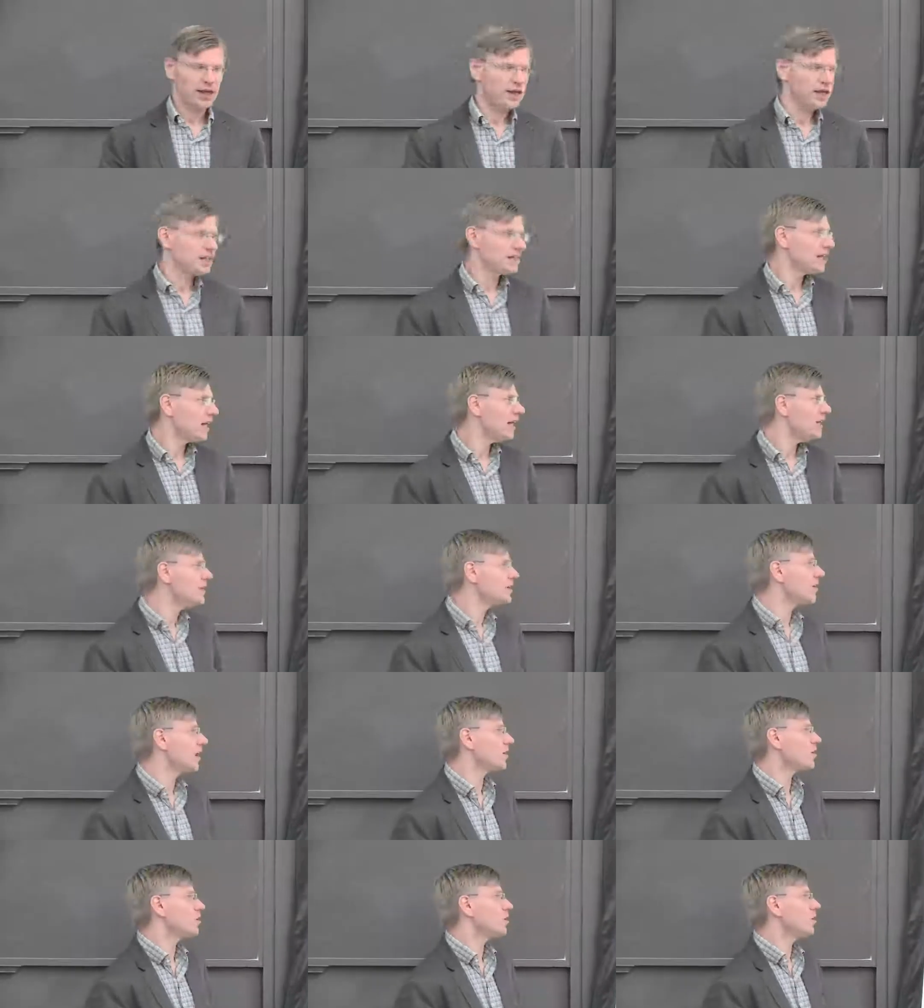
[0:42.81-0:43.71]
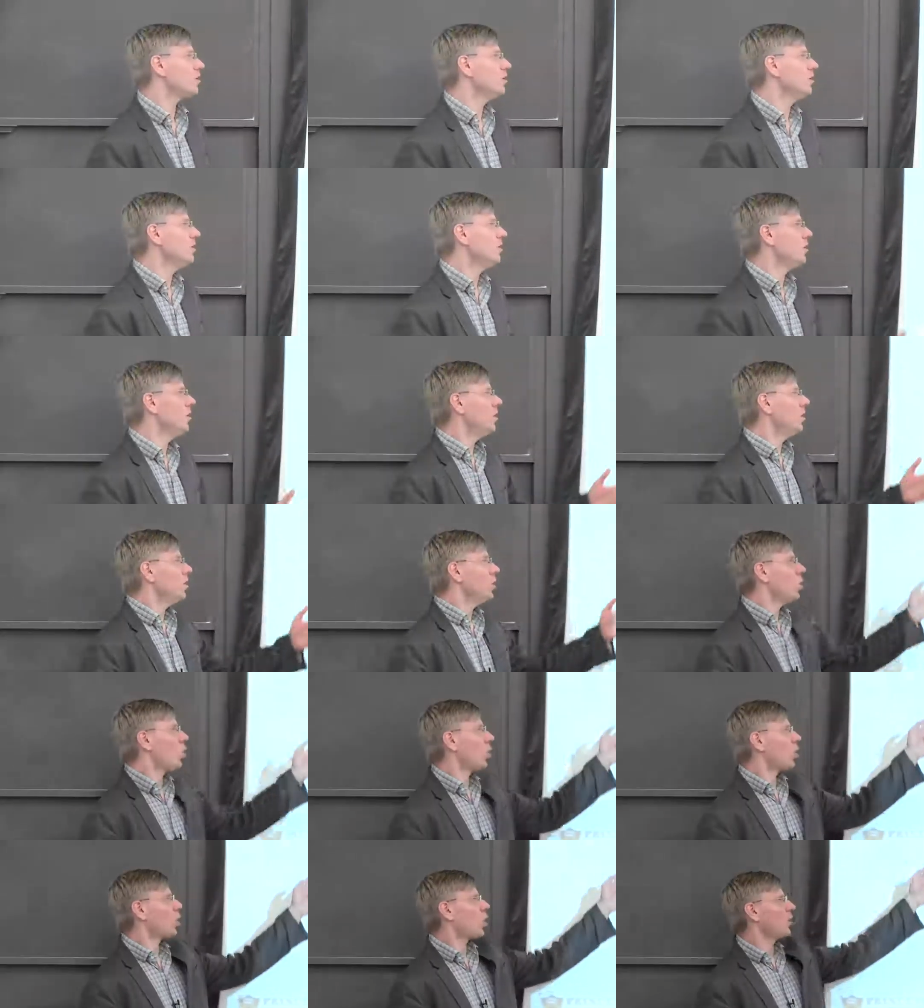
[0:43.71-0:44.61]
In today's lecture,
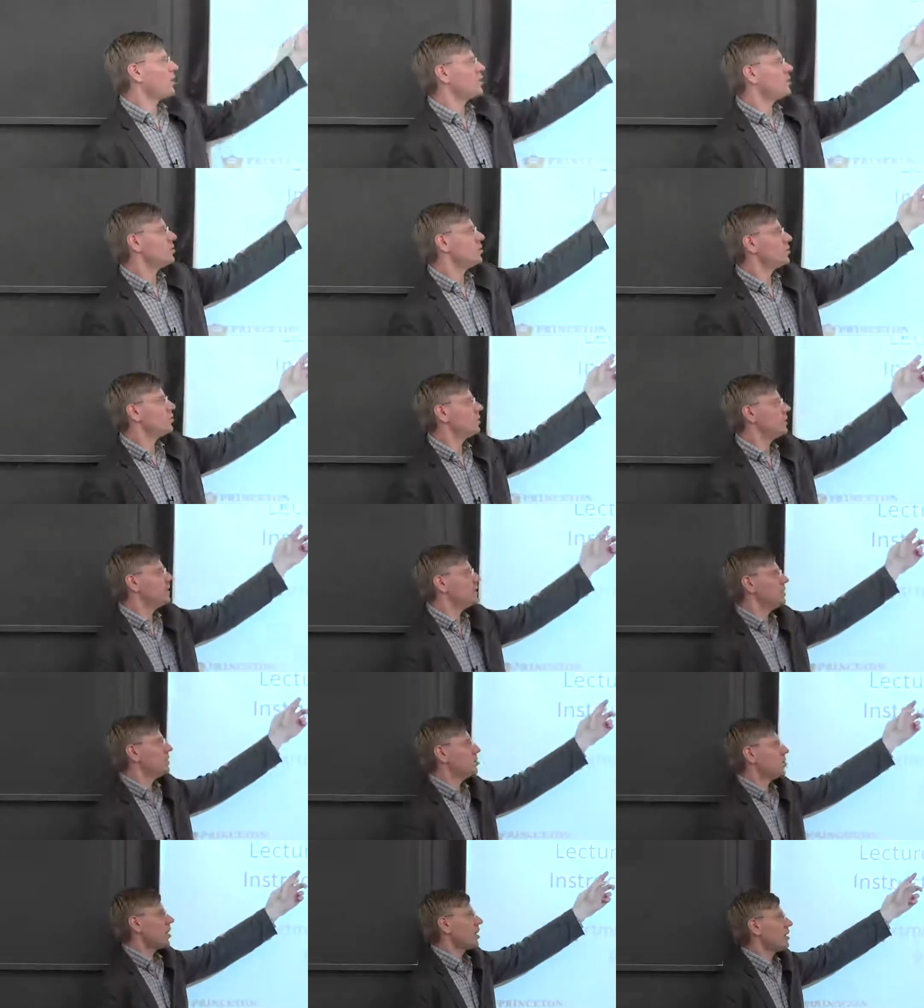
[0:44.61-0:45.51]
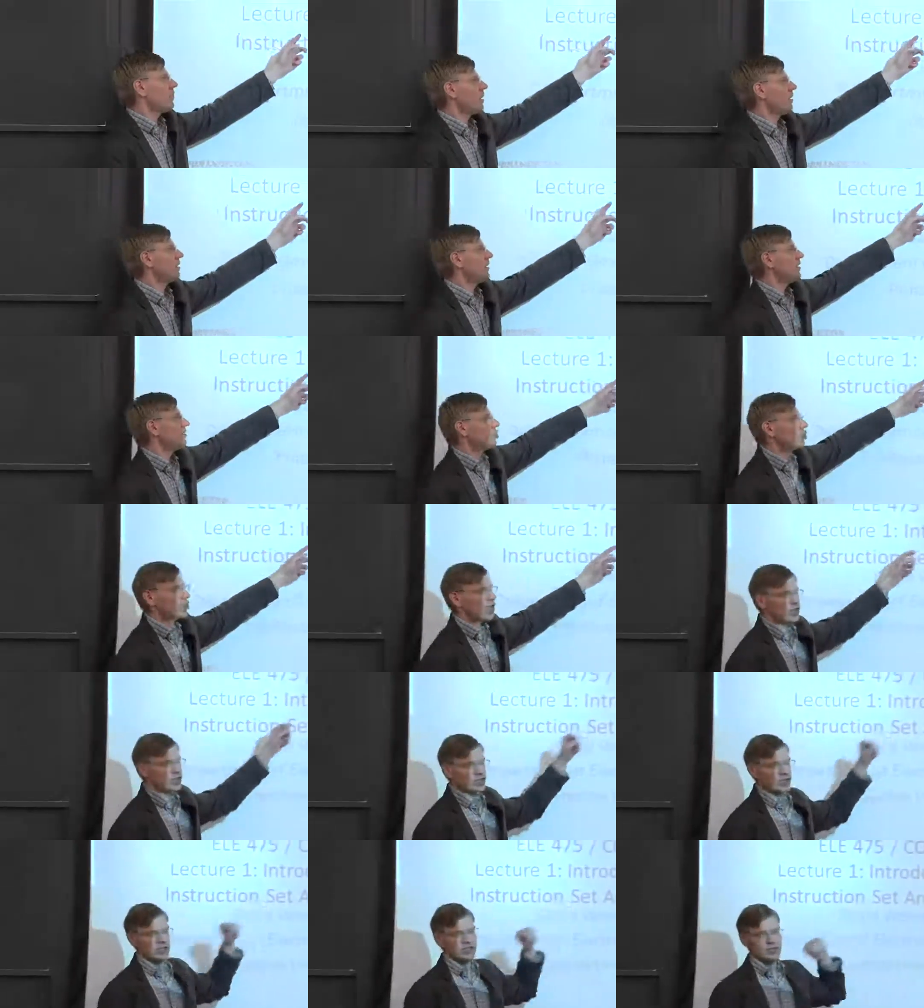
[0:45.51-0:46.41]
we're going to be talking about an
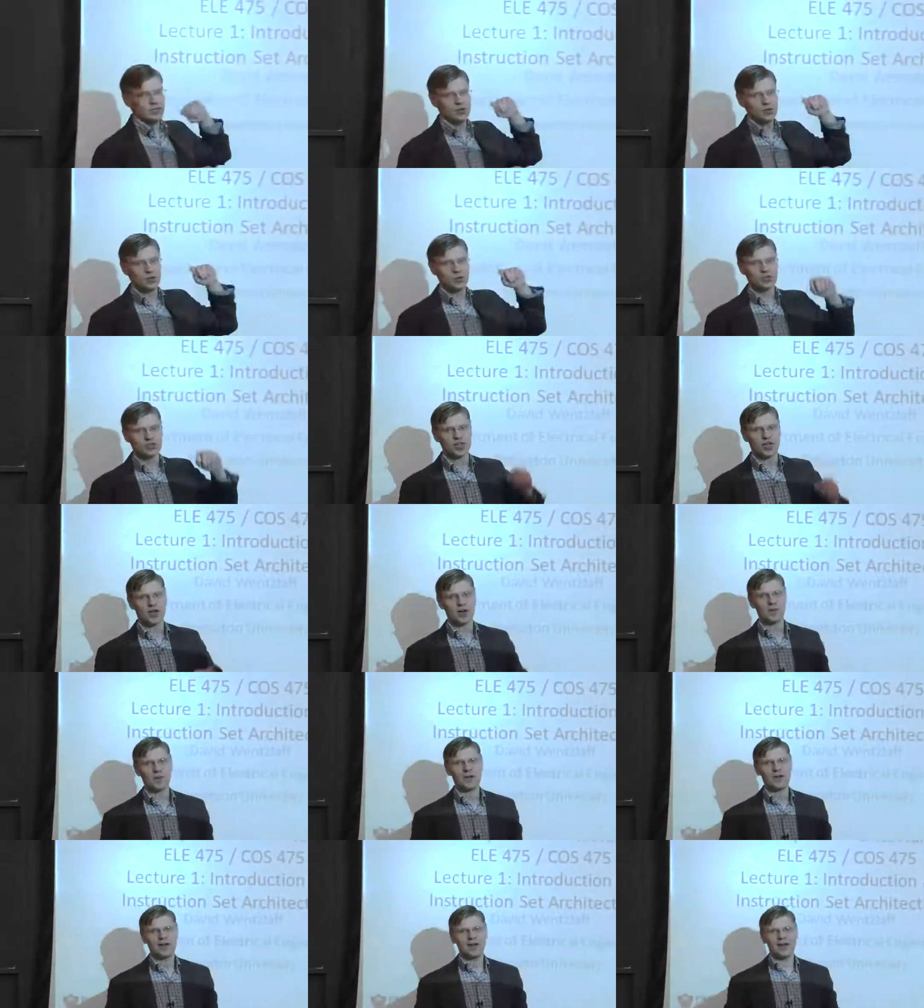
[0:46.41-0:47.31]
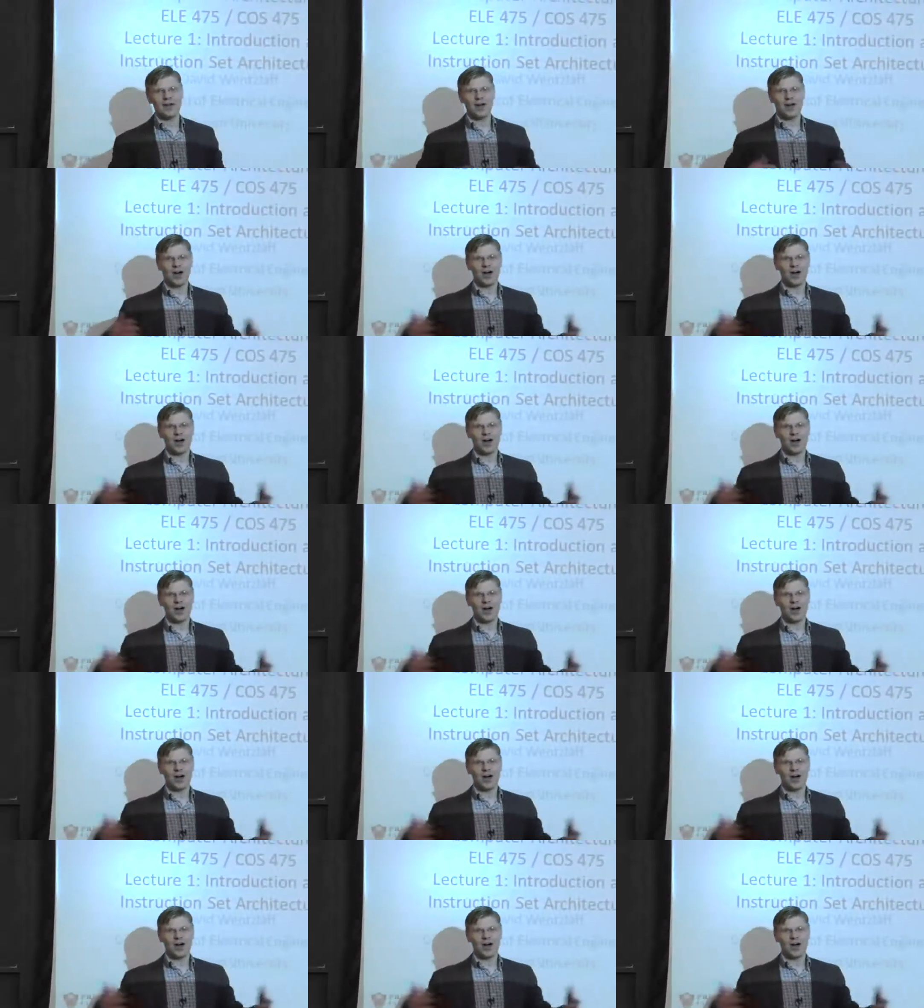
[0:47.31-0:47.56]
introduction or some